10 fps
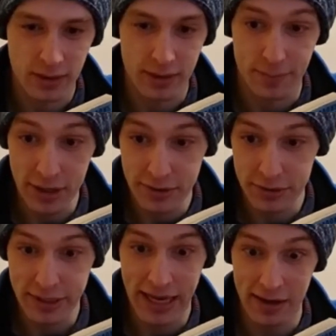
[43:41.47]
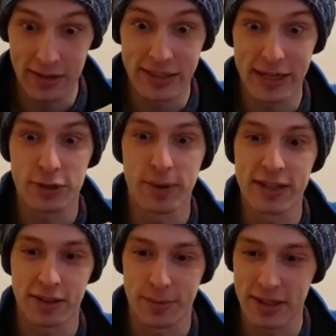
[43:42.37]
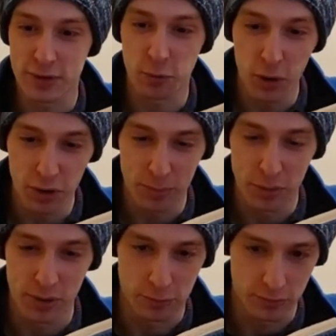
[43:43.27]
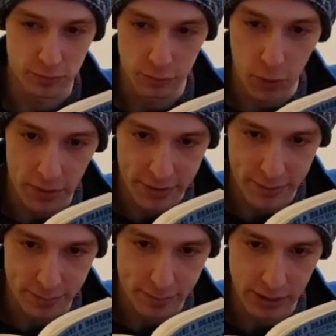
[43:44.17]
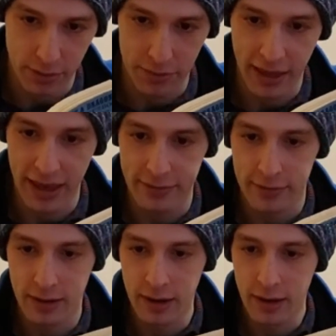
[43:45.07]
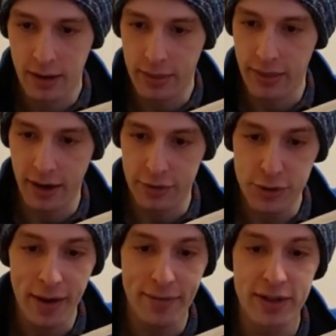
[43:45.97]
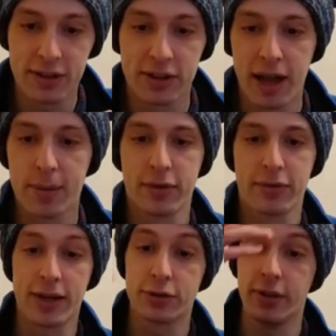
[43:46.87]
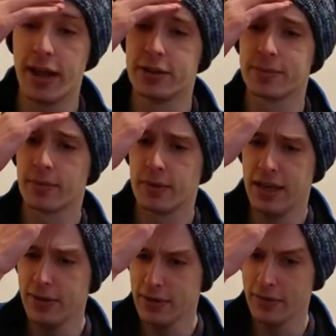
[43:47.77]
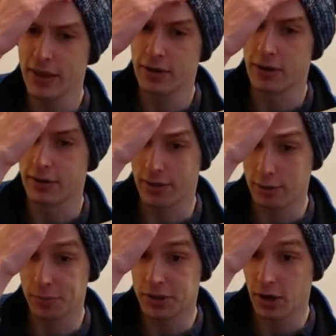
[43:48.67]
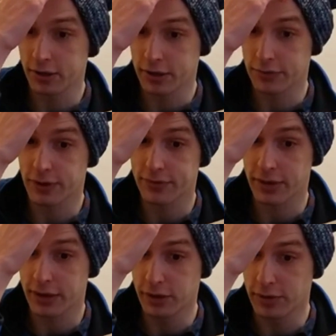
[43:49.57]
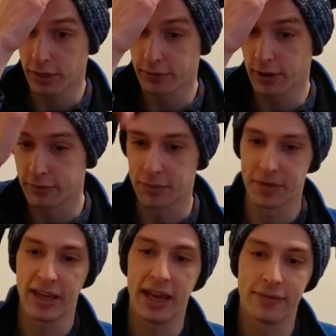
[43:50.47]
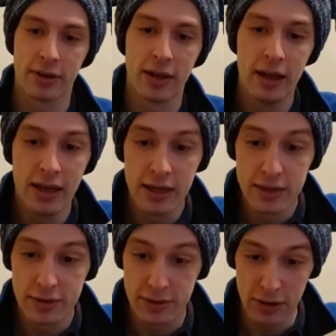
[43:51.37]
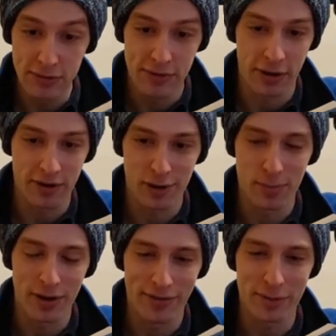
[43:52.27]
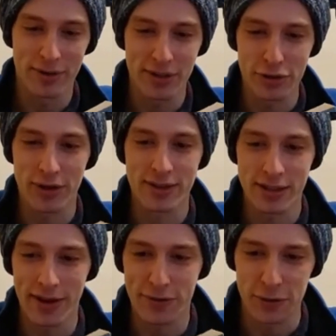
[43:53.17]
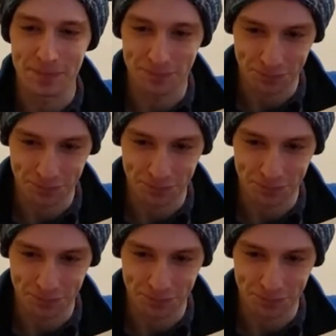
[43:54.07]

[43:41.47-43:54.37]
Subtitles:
The monsters cannot attack directly because the whirlpool roars below the cave. They are too heavy to climb the fragile ledge. Even if they could, they would be targets for everything you could throw from the cave. So far, your perfect position has saved you.